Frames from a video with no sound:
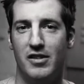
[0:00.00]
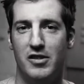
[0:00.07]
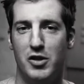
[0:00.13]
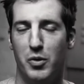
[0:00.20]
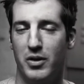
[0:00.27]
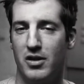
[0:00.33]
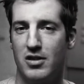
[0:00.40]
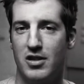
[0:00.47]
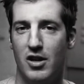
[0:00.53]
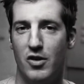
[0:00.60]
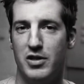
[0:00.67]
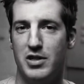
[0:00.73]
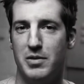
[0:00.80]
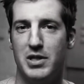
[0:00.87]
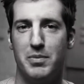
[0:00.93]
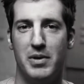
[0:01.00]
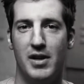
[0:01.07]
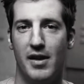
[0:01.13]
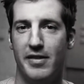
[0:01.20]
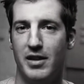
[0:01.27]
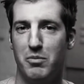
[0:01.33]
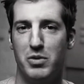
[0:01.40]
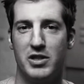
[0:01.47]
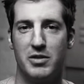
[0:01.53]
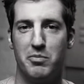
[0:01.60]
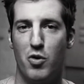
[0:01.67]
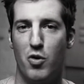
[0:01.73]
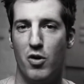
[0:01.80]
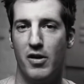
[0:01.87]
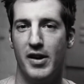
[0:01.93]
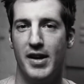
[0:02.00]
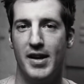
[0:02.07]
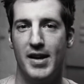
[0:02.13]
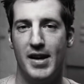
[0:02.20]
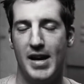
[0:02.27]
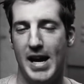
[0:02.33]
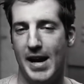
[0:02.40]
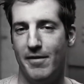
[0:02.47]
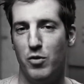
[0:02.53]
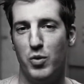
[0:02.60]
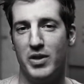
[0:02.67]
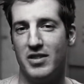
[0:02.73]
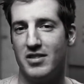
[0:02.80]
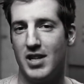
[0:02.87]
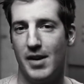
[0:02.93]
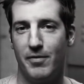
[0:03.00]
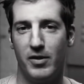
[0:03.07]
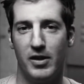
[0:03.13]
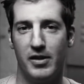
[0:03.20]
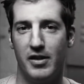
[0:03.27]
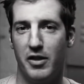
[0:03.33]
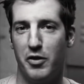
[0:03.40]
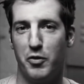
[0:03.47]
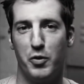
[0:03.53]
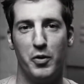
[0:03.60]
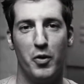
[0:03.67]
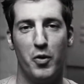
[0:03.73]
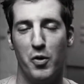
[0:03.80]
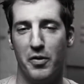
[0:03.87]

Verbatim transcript: Doing the shows, has been nothing but support Everyone suffered through the whole